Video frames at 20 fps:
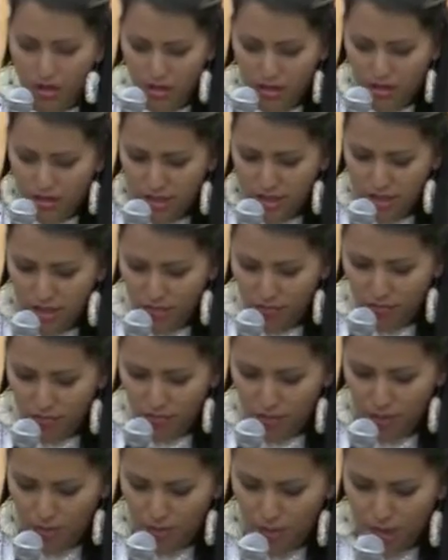on the tip
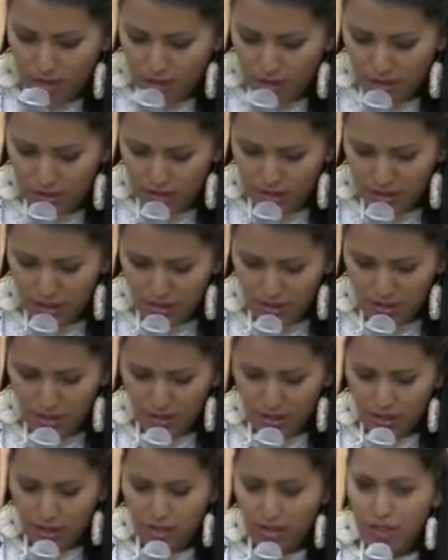of my
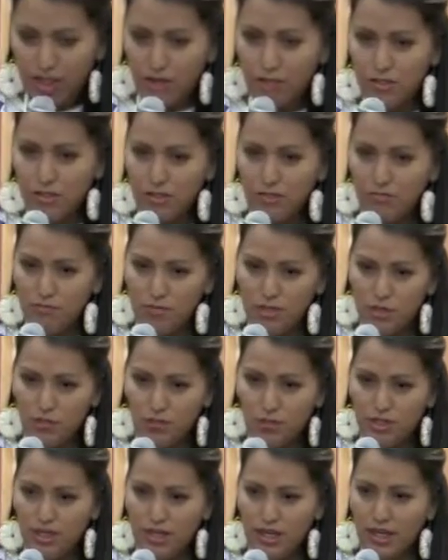moccasin, and that was to
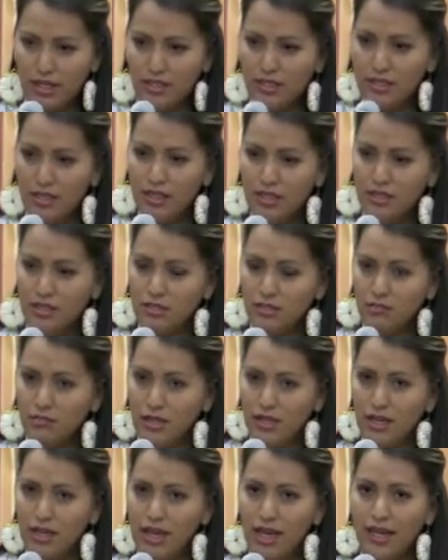protect against the
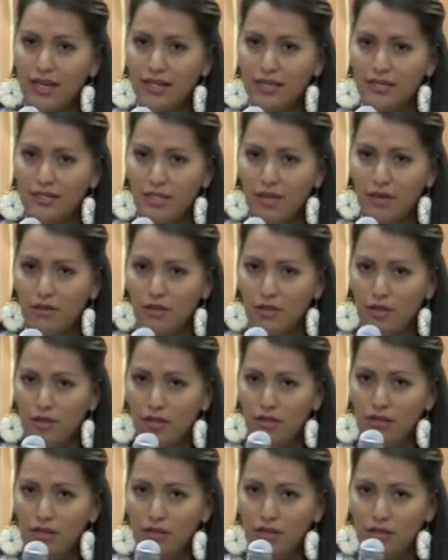big cactus out there.
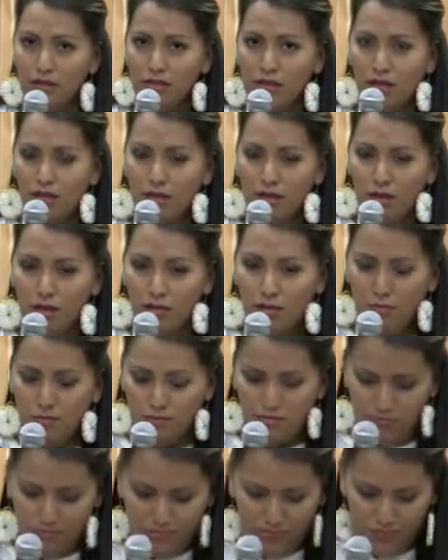
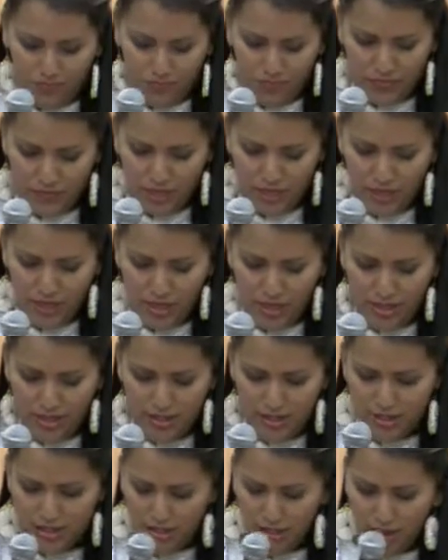And
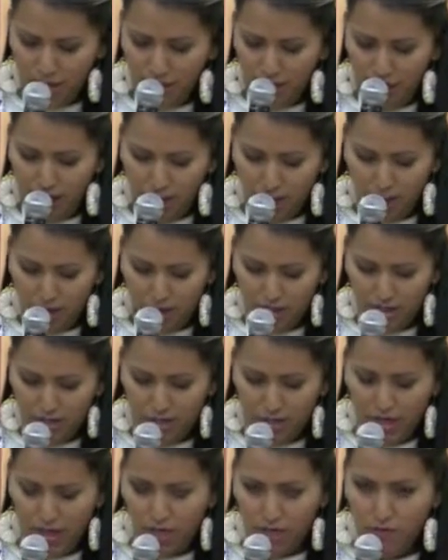that part
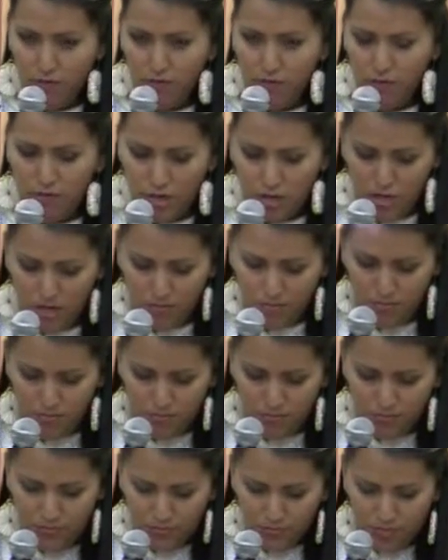is made out
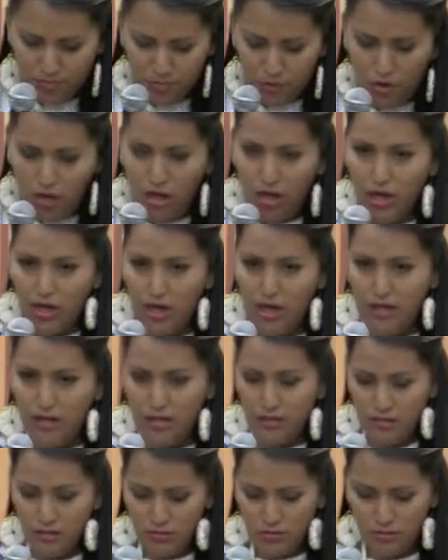of rawhide.
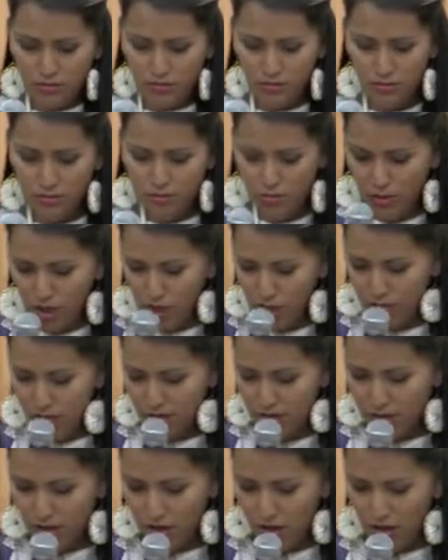So the bottom
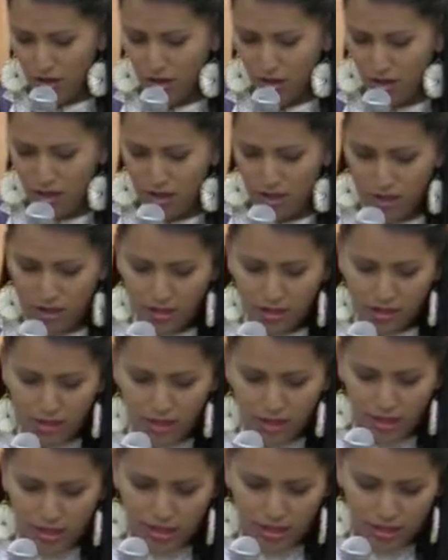is hard,
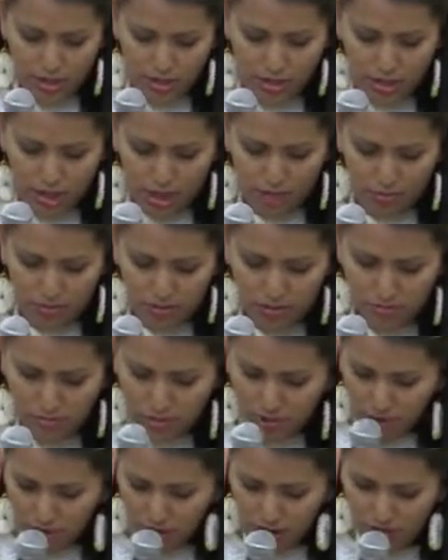and the top is
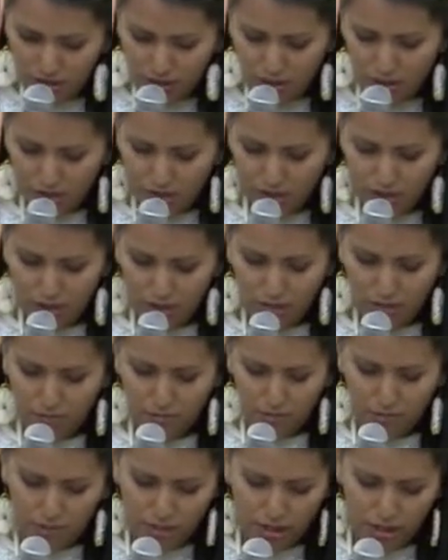really soft,
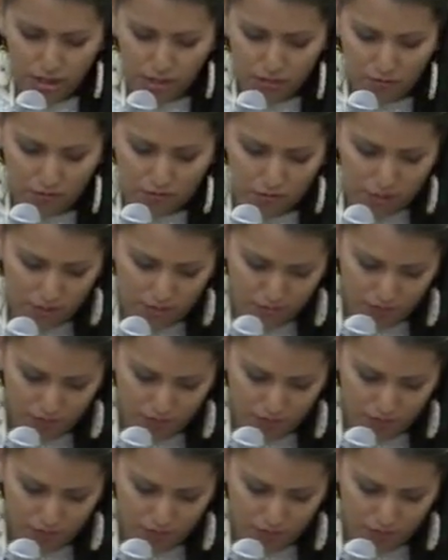made out of